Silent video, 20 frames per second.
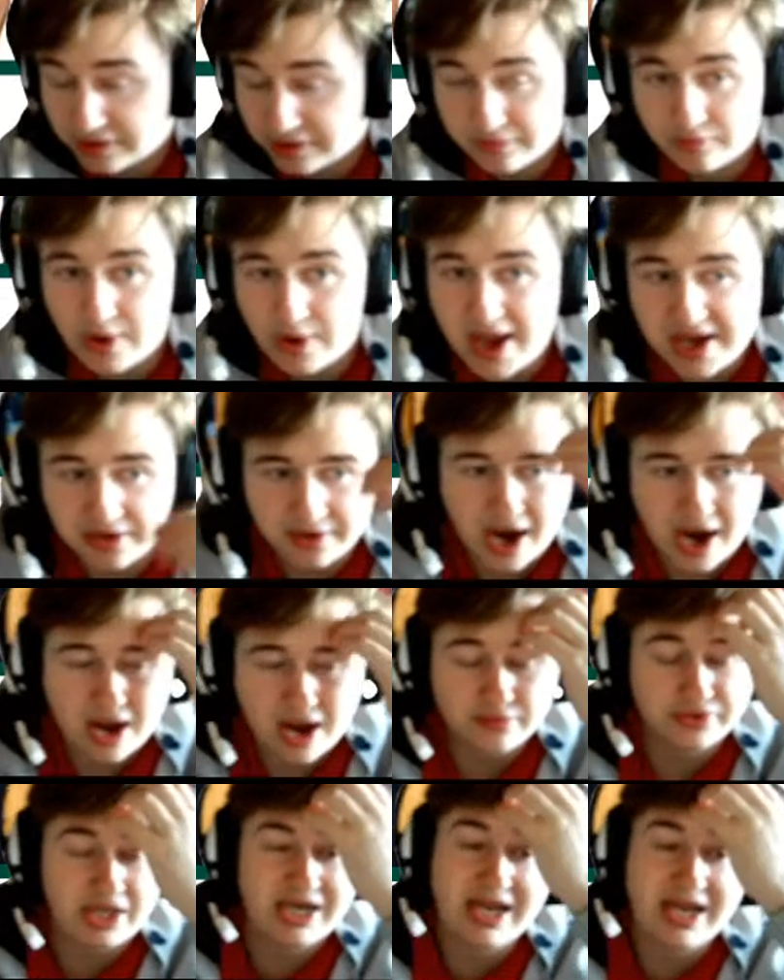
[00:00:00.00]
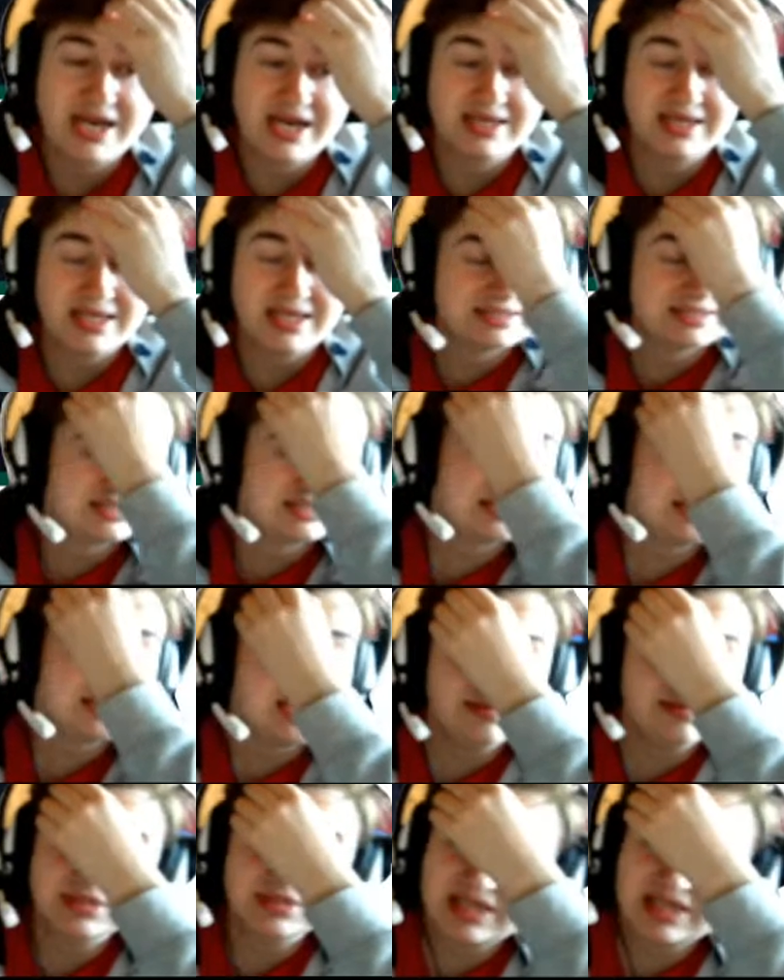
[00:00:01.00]
way around it. And it
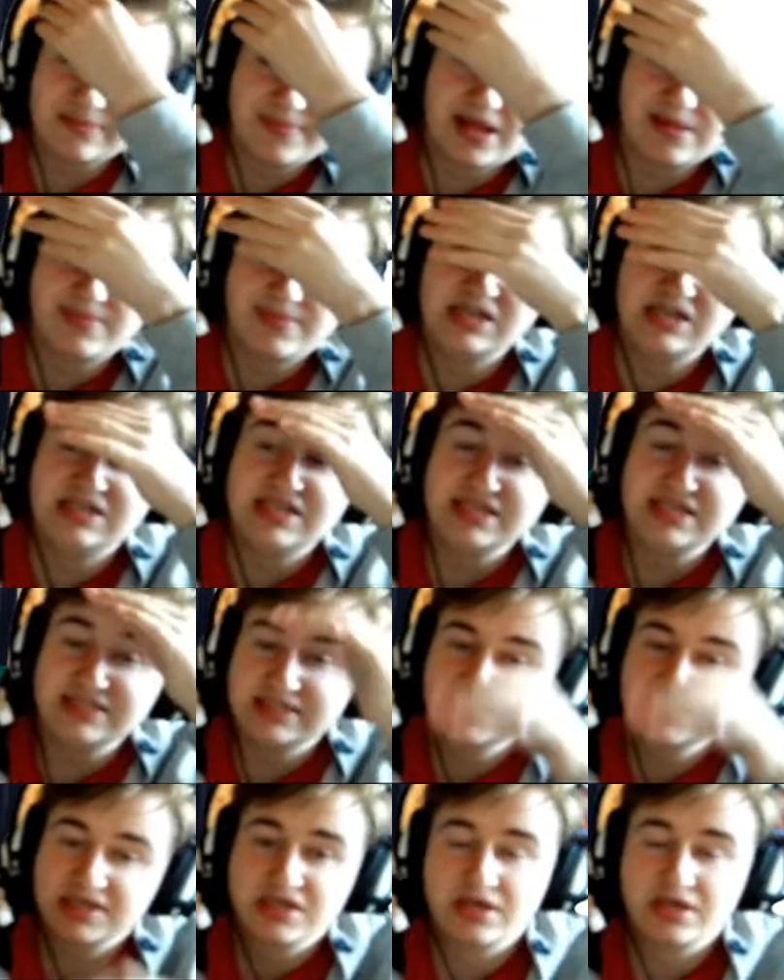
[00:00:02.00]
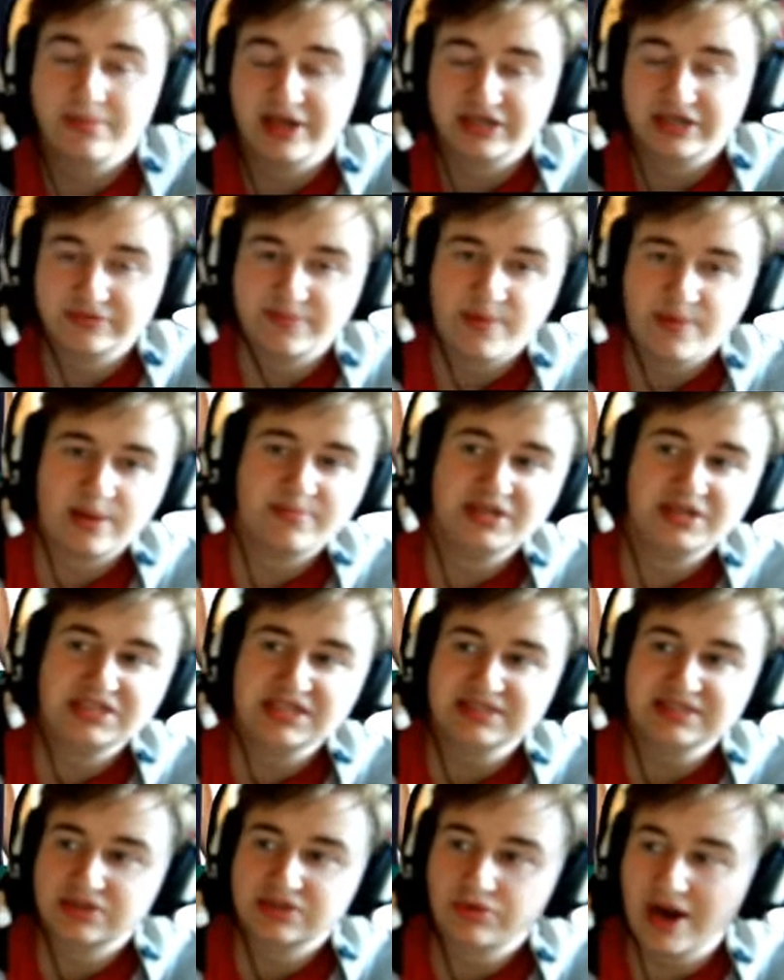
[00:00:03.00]
seems that maybe this tournament, maybe
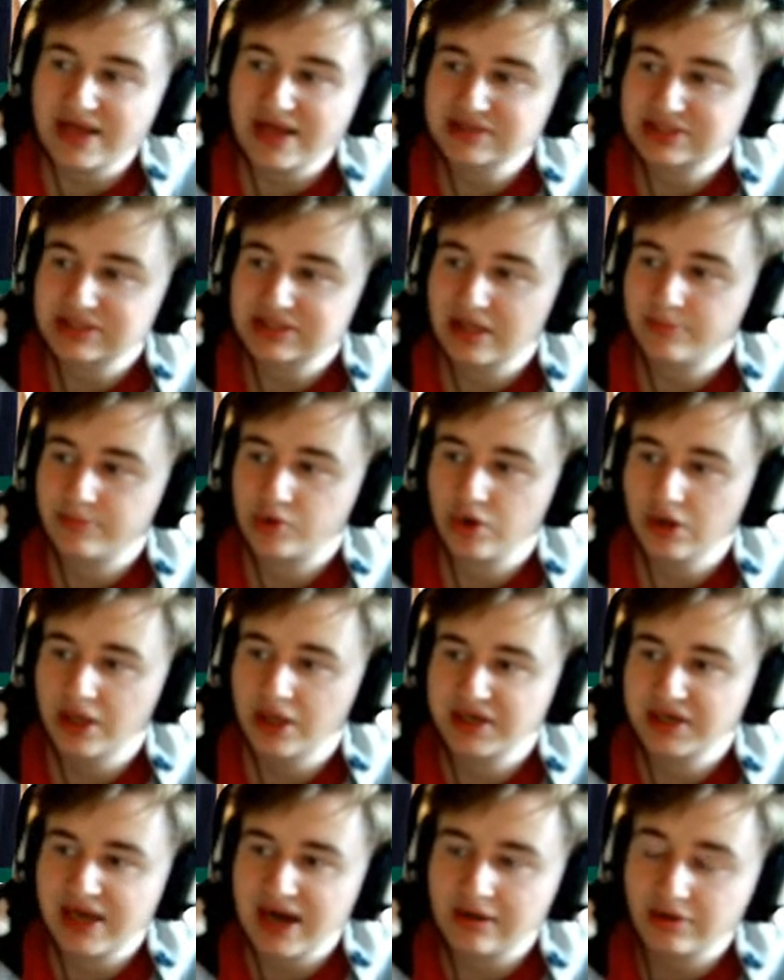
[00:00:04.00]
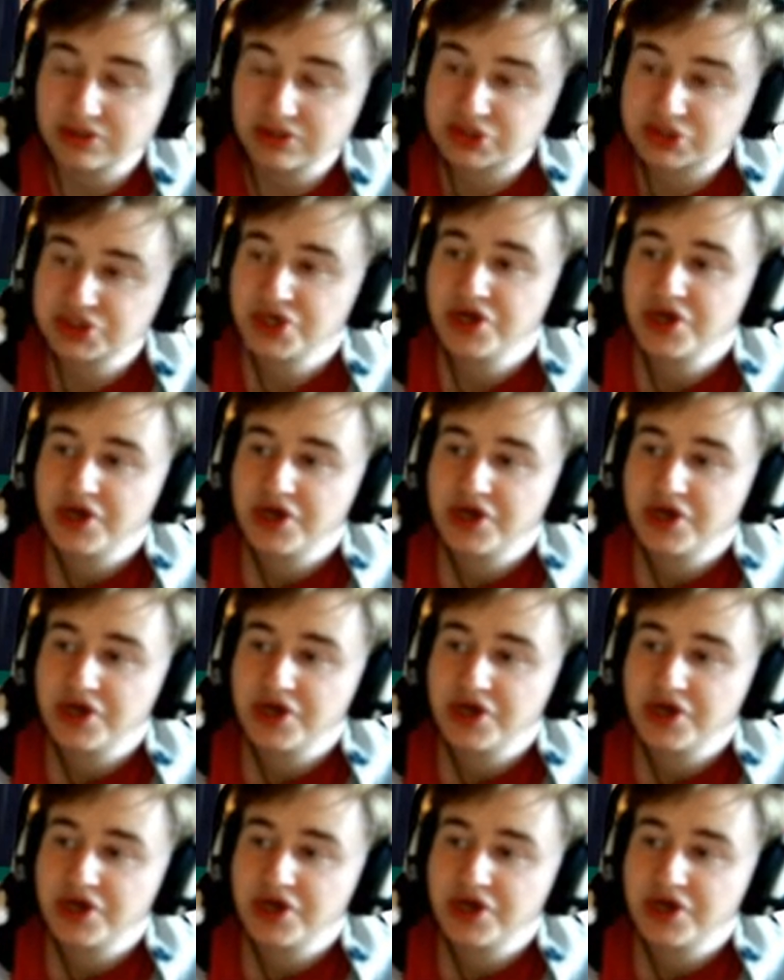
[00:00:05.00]
this Grand Slam, Roland Garros,